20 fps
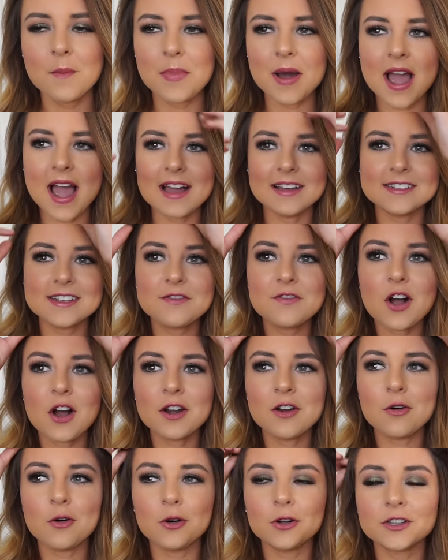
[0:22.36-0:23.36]
But as I've
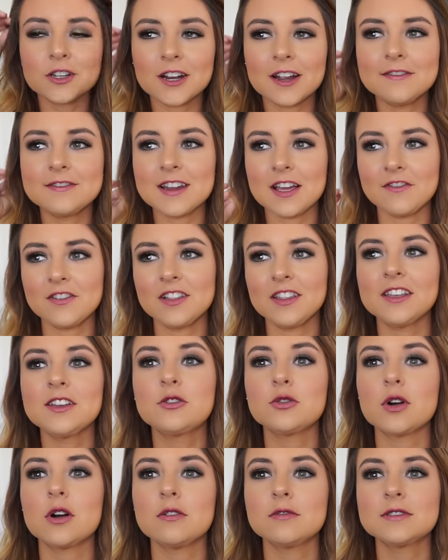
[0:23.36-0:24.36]
gotten older, I've definitely
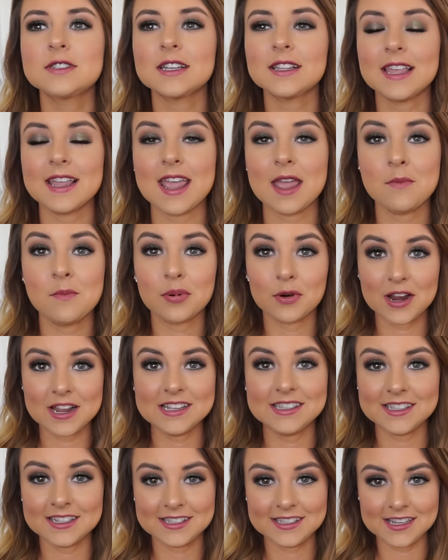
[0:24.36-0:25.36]
grown to like
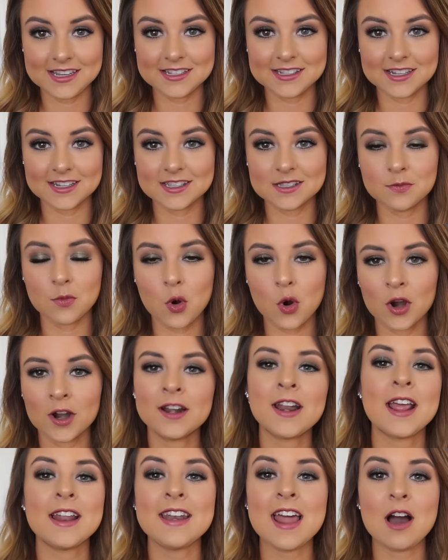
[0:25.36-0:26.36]
embrace the seasons more
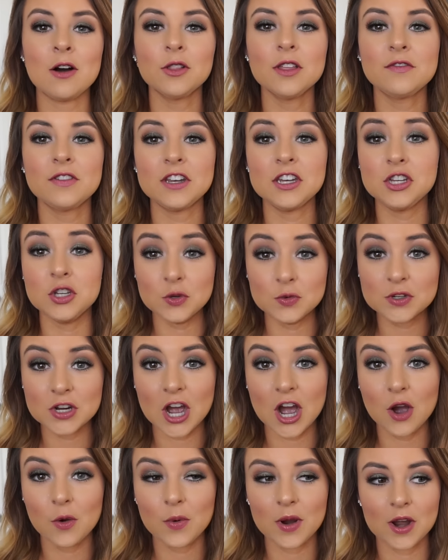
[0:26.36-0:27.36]
and I now live in
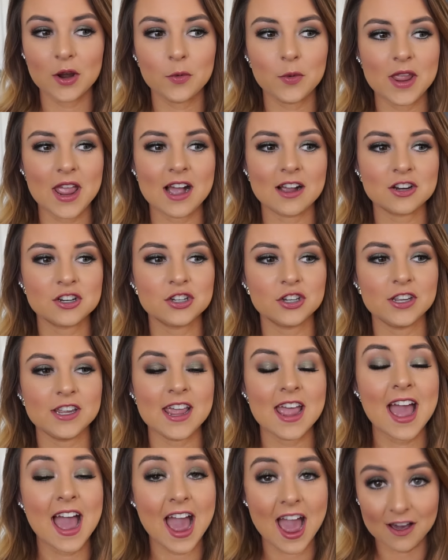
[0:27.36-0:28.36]
Utah where we
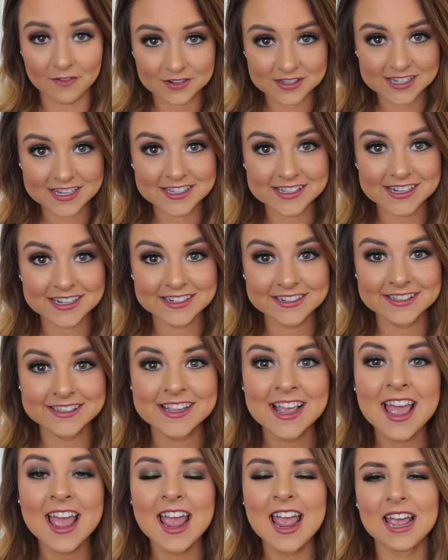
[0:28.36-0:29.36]
actually have
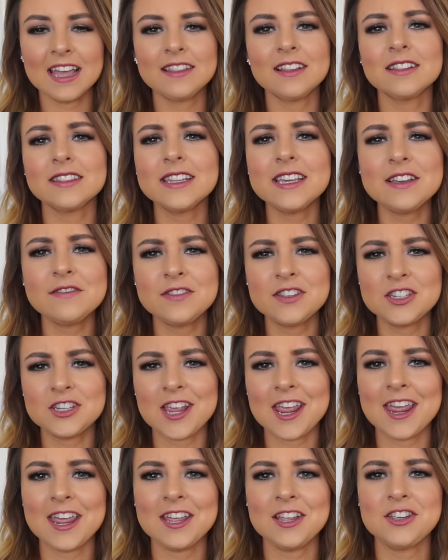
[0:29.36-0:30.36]
seasons and the leaves
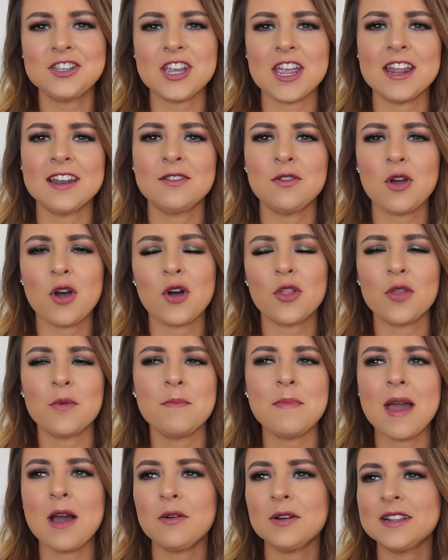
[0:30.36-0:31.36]
change and all the
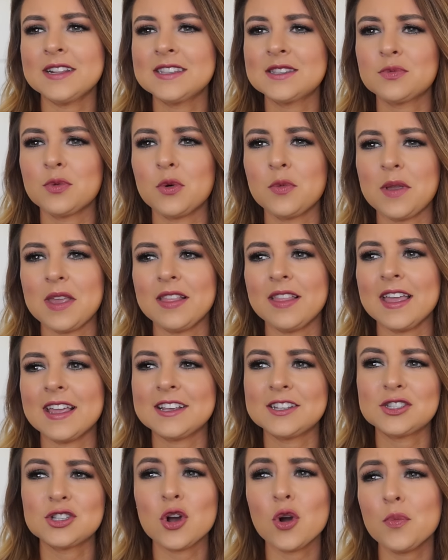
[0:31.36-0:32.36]
the mountains will be
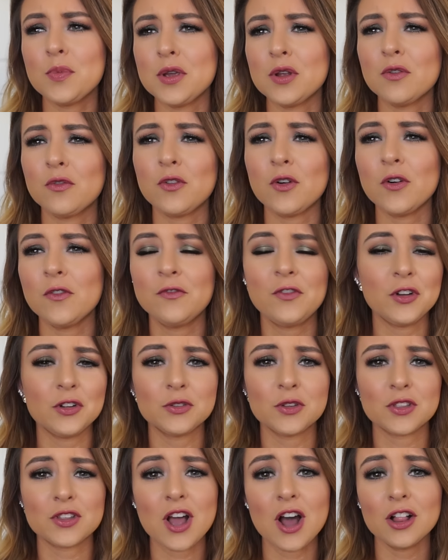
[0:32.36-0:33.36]
like so beautiful and
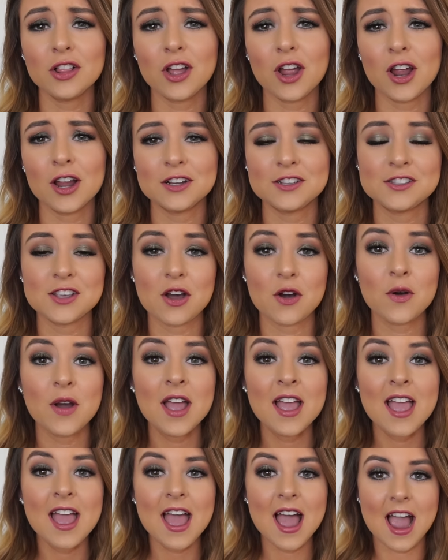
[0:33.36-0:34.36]
filled with color. So
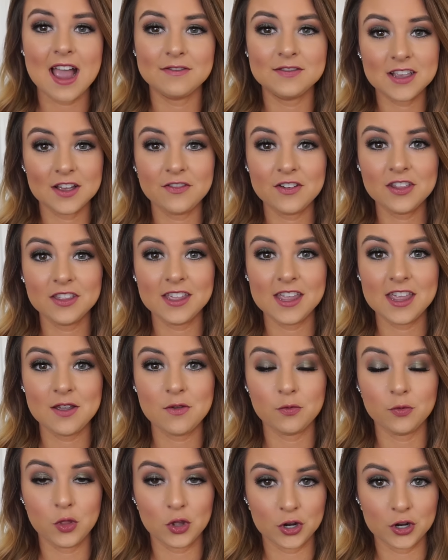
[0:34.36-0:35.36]
I've
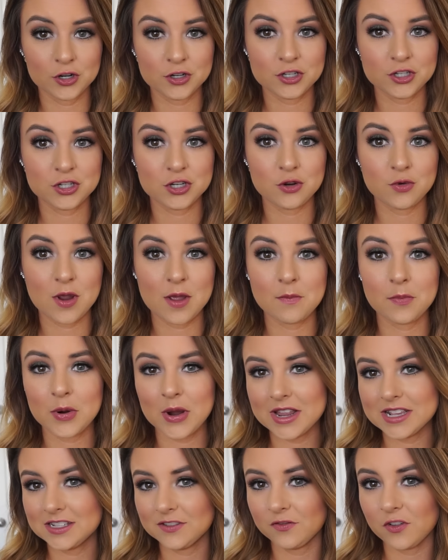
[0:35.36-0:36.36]
definitely learned to
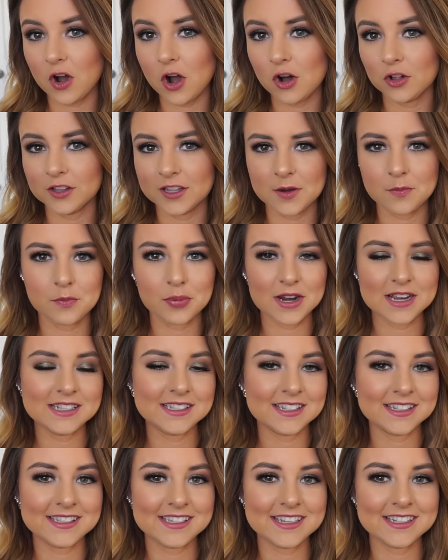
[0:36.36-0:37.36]
embrace fall and
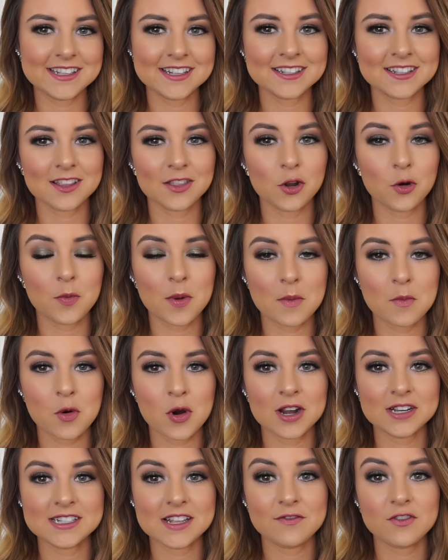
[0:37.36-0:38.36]
embrace the seasons a little bit
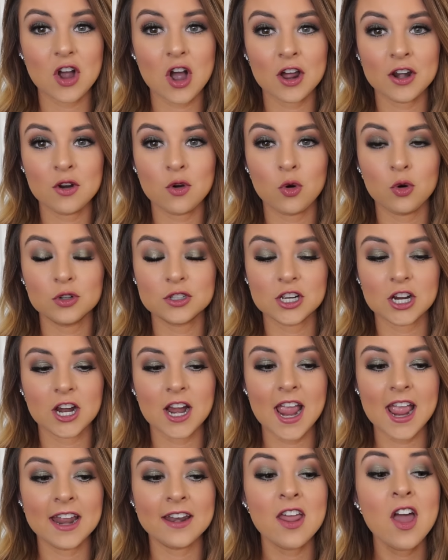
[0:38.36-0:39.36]
more as I've gotten older.
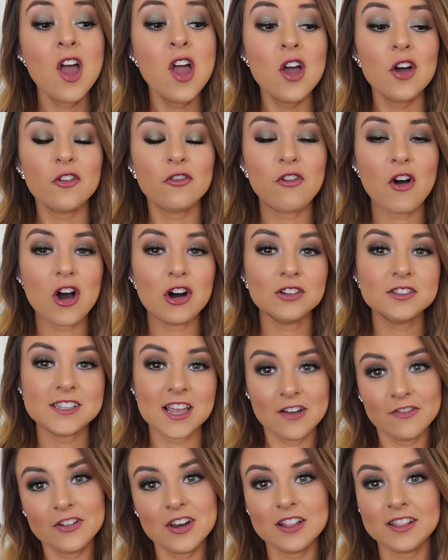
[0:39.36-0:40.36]
And Fall
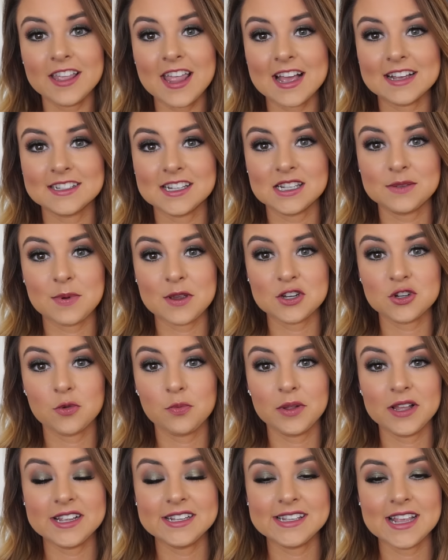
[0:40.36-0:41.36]
definitely has a special
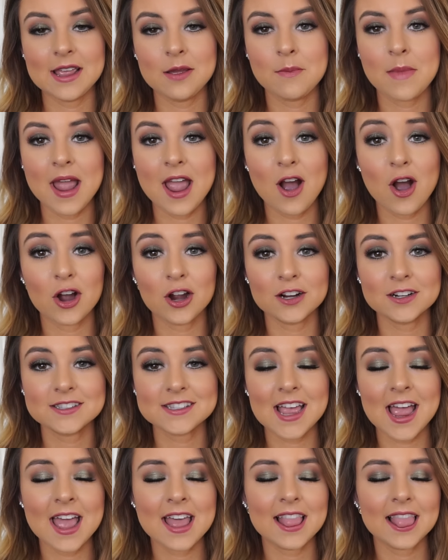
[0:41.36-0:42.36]
place in my
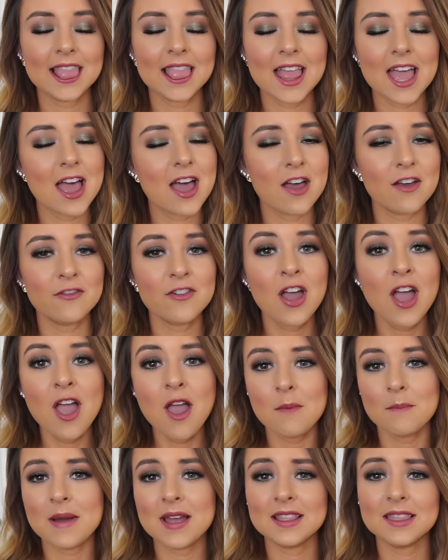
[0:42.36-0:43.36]
heart. I love
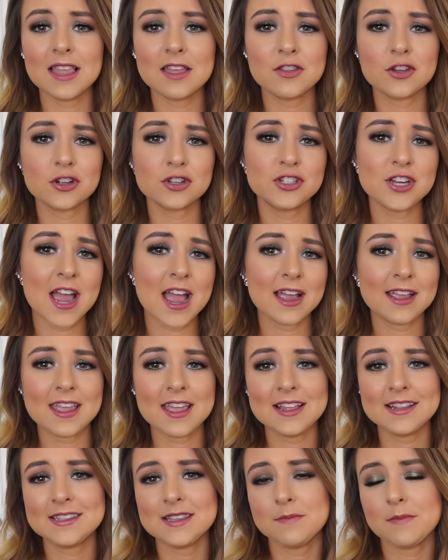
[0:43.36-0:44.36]
my leather
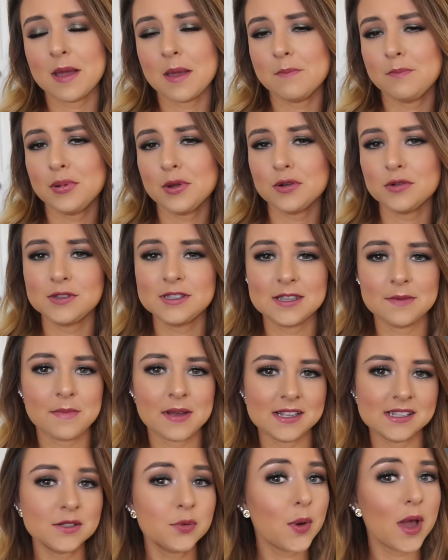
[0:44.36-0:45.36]
jackets and my boots and
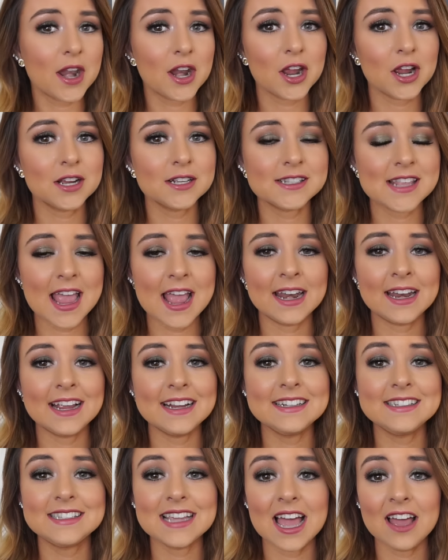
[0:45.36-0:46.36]
my sweaters, and
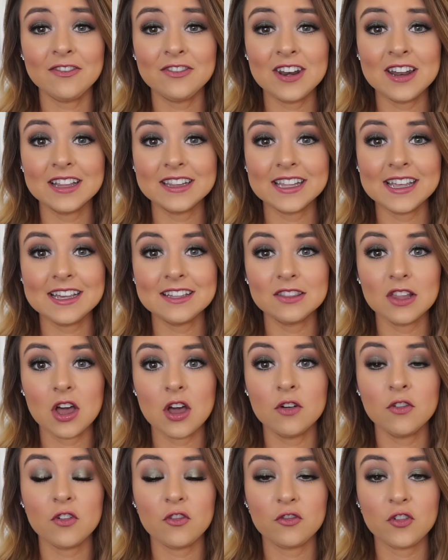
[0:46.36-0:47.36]
I definitely
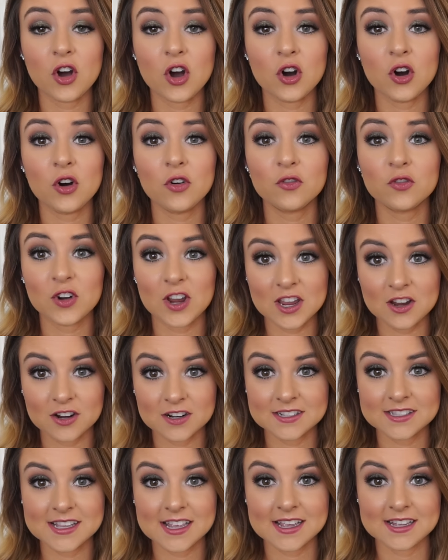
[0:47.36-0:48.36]
love fall
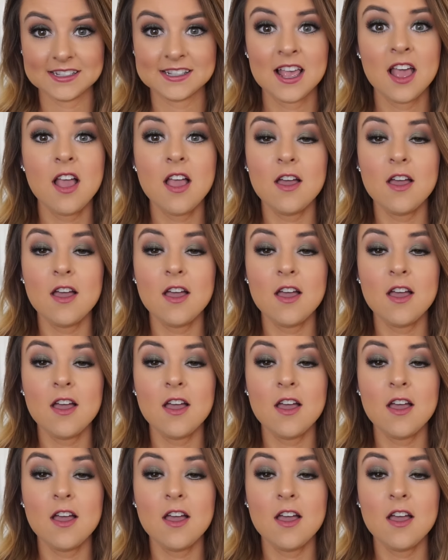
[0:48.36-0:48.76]
fragrances.